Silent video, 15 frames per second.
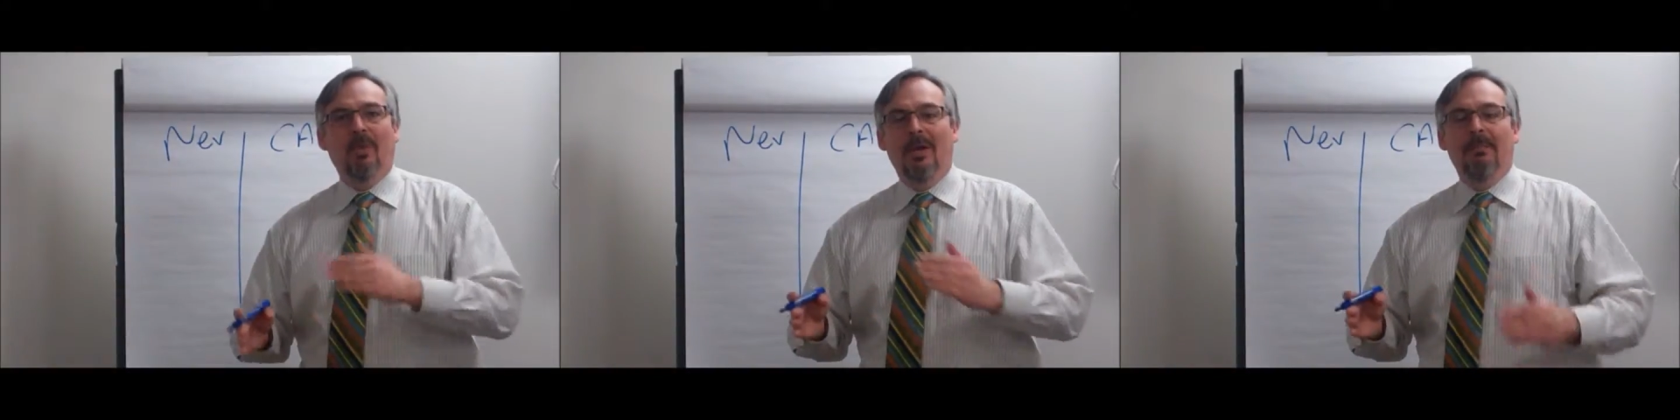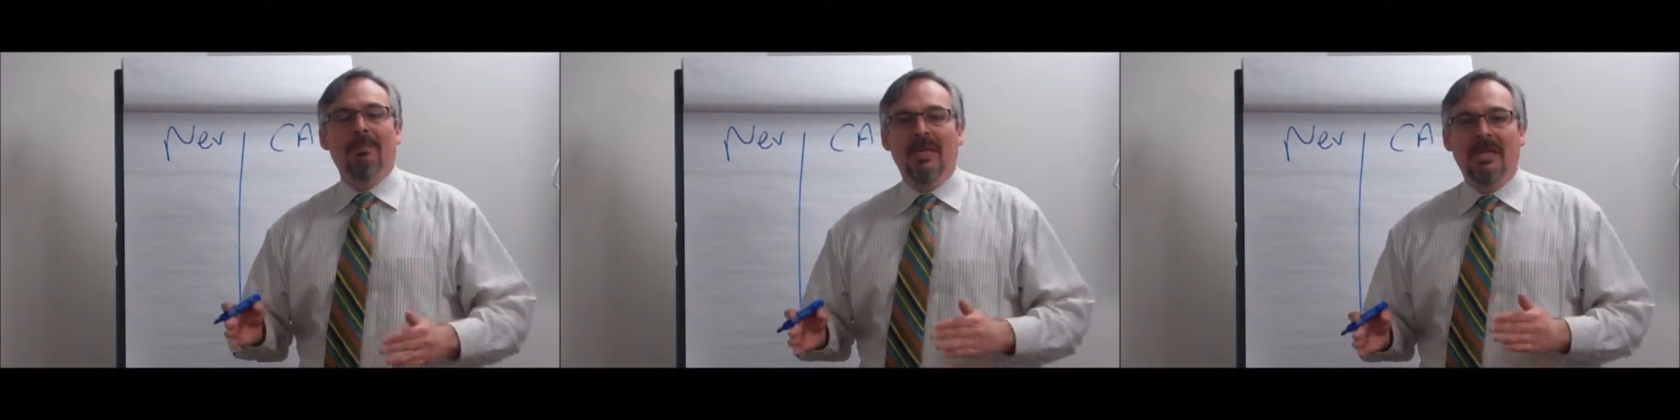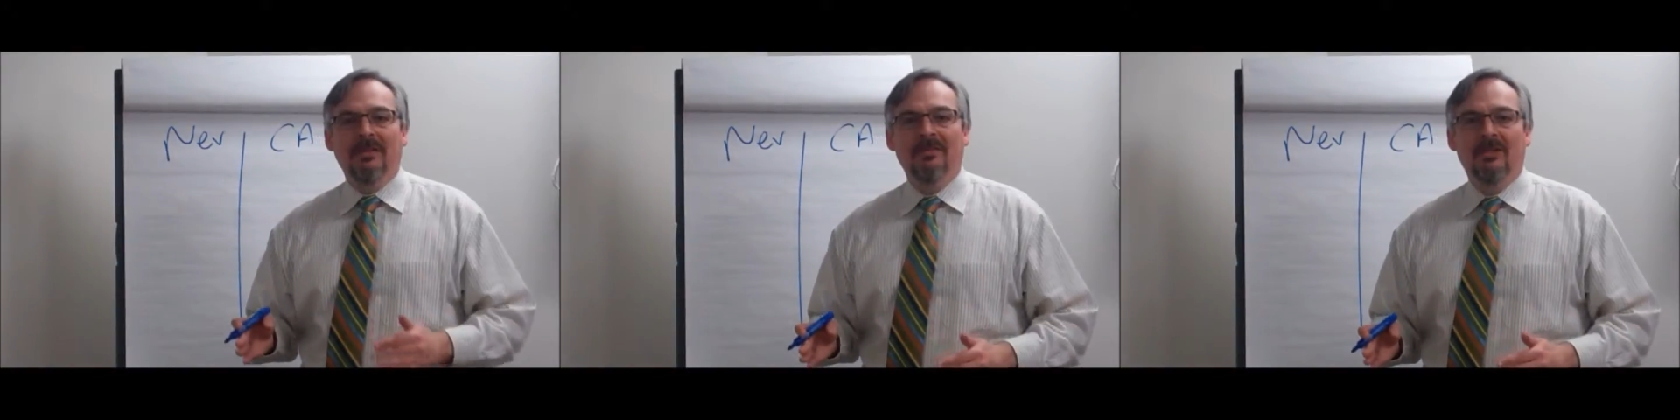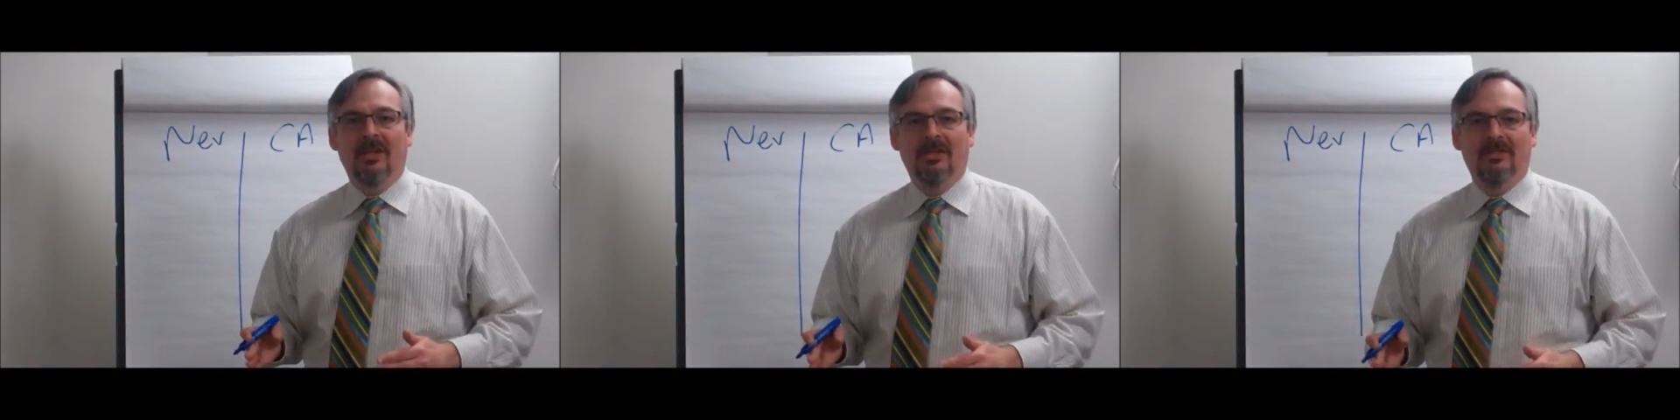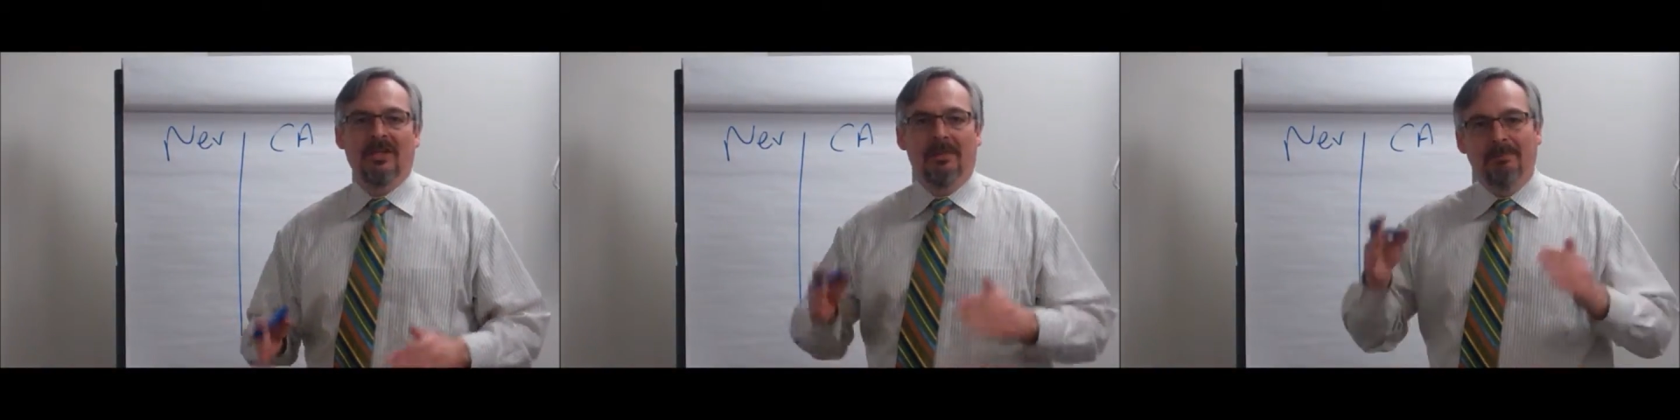what it means
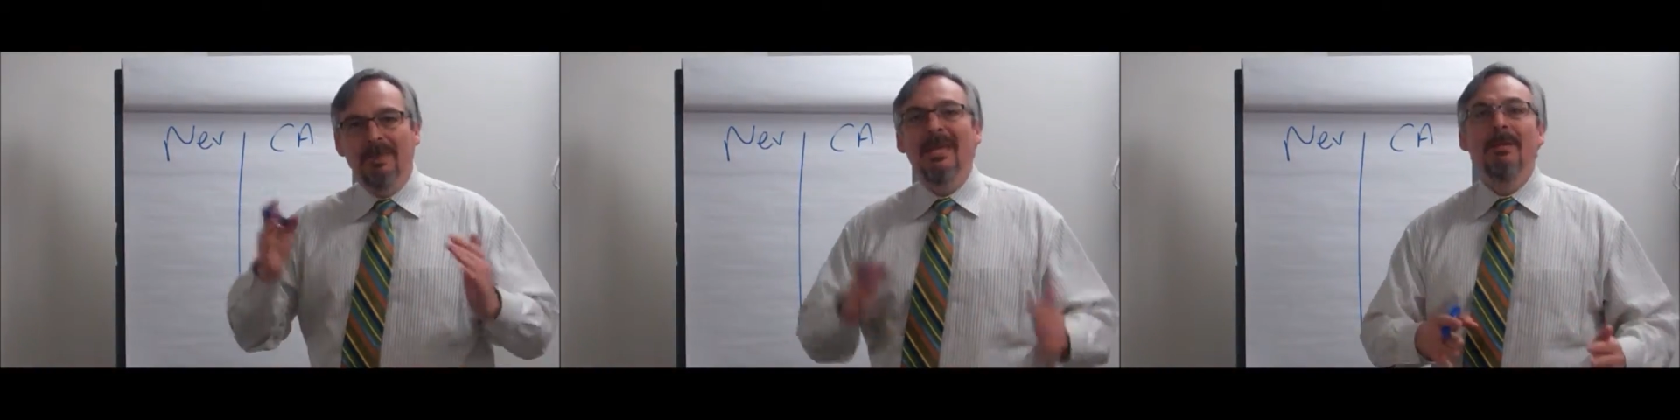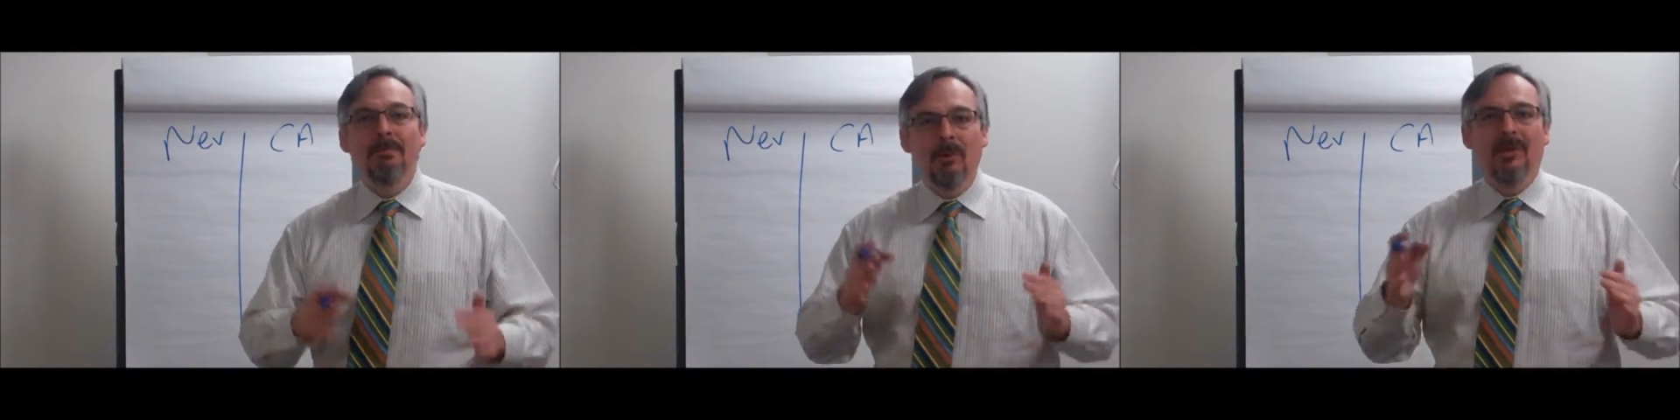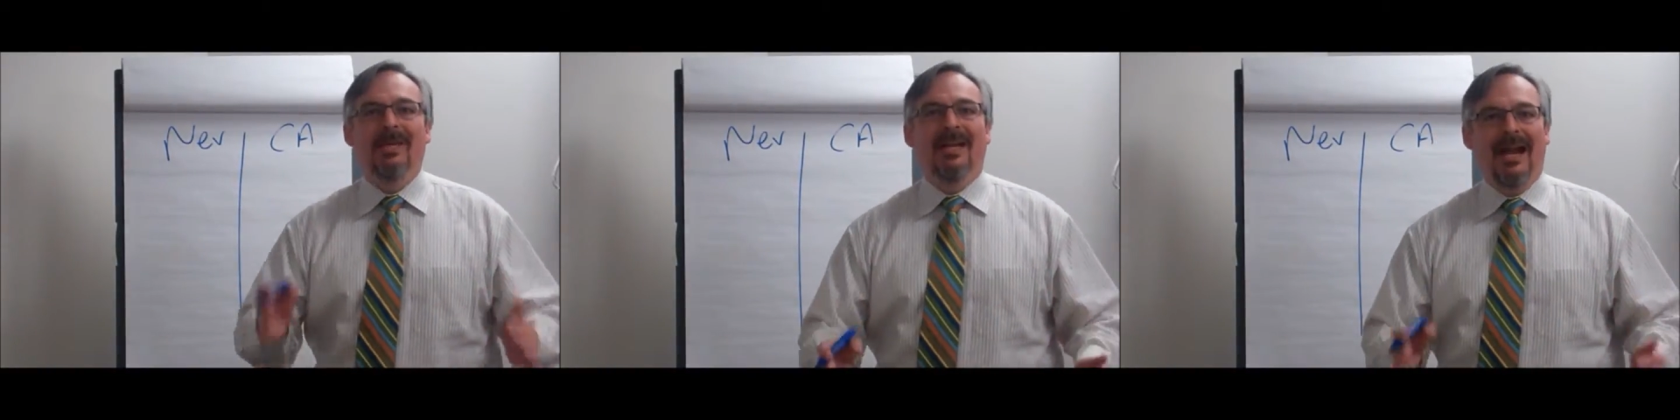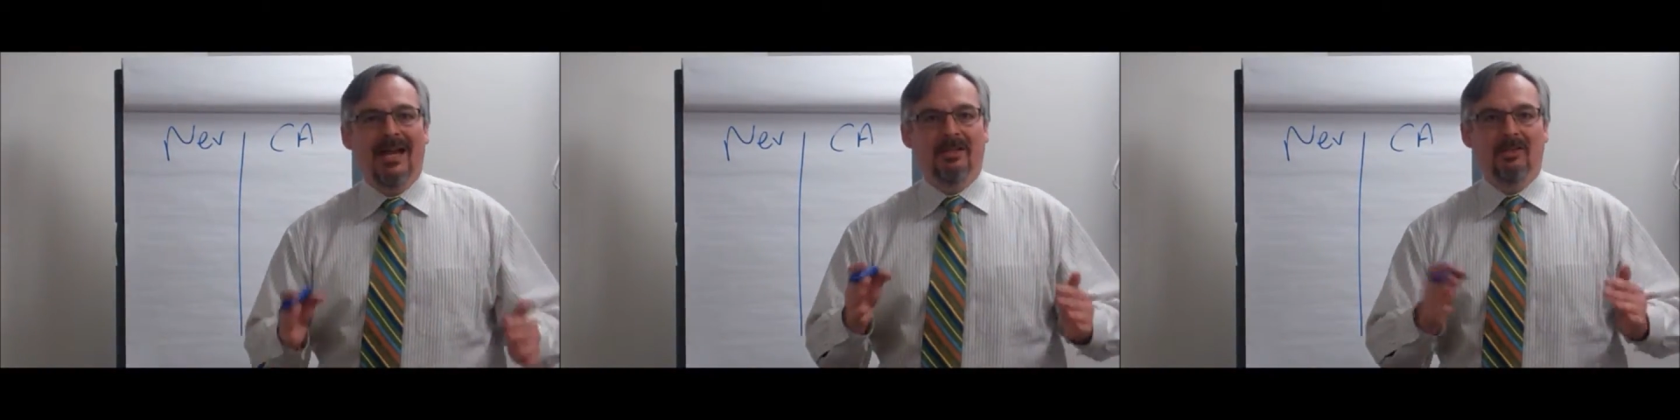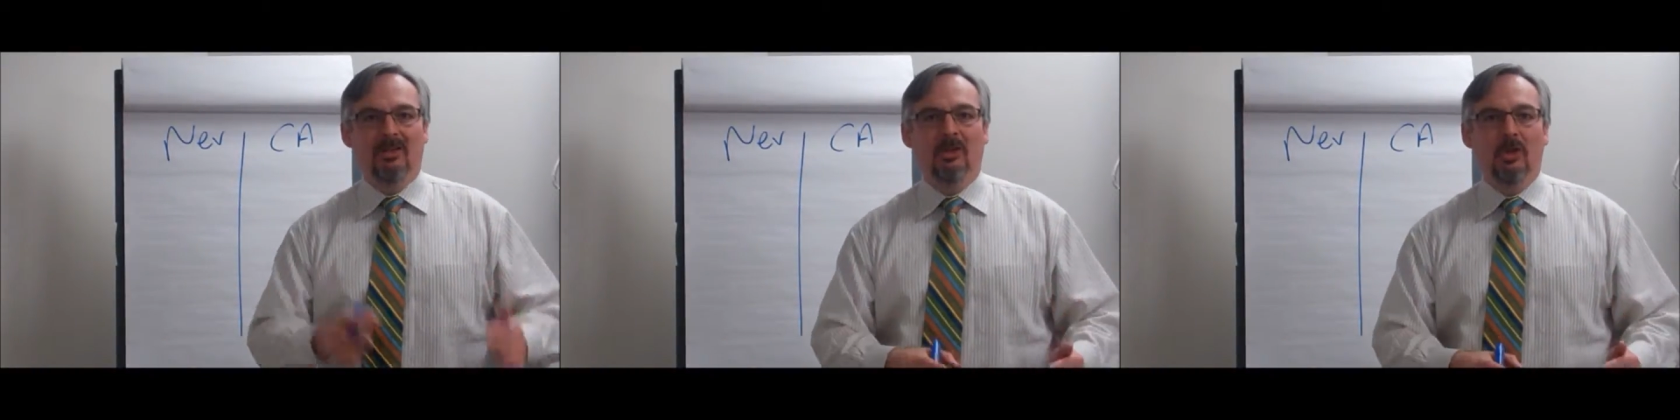is that people
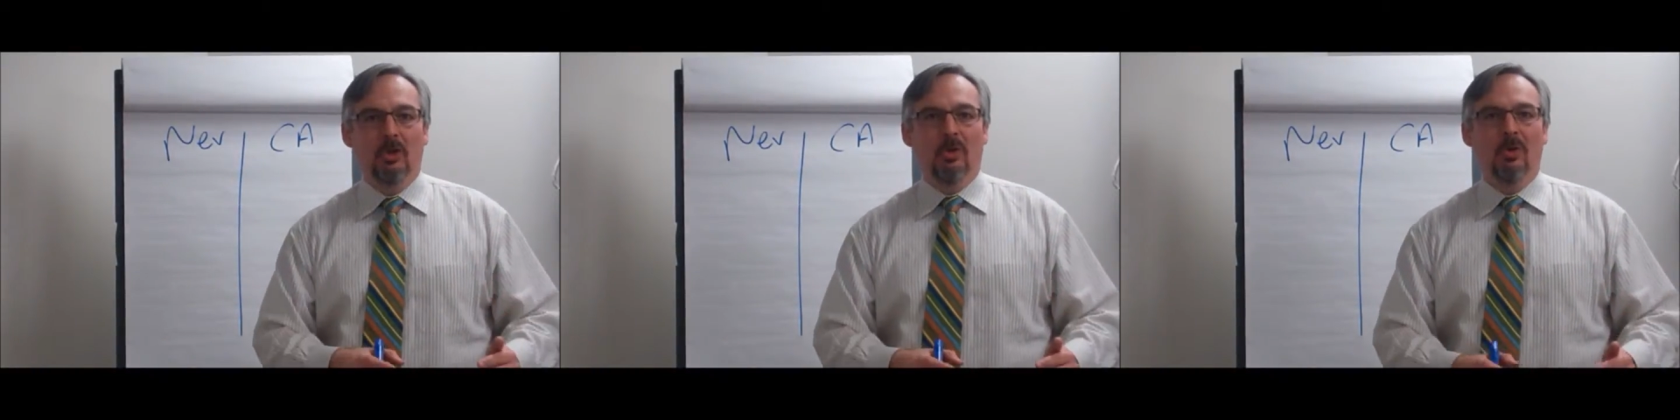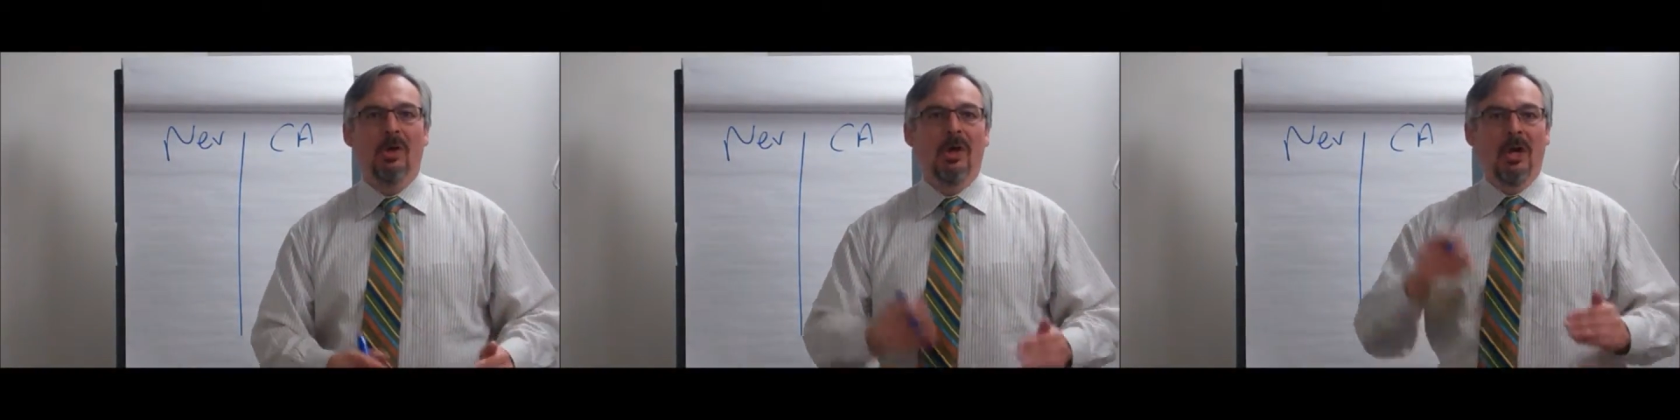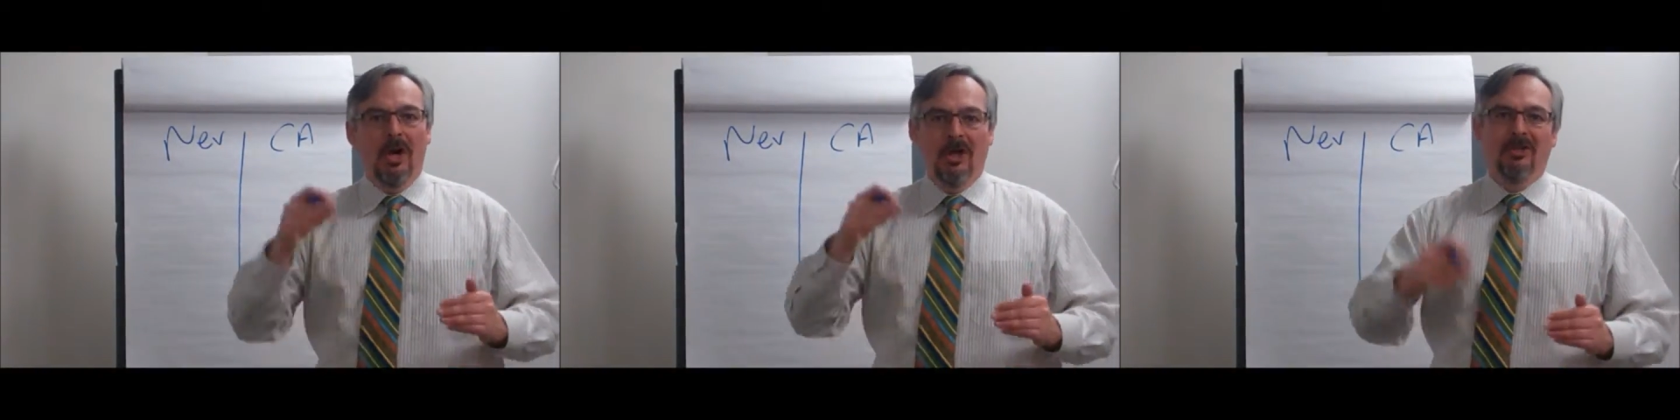cannot sue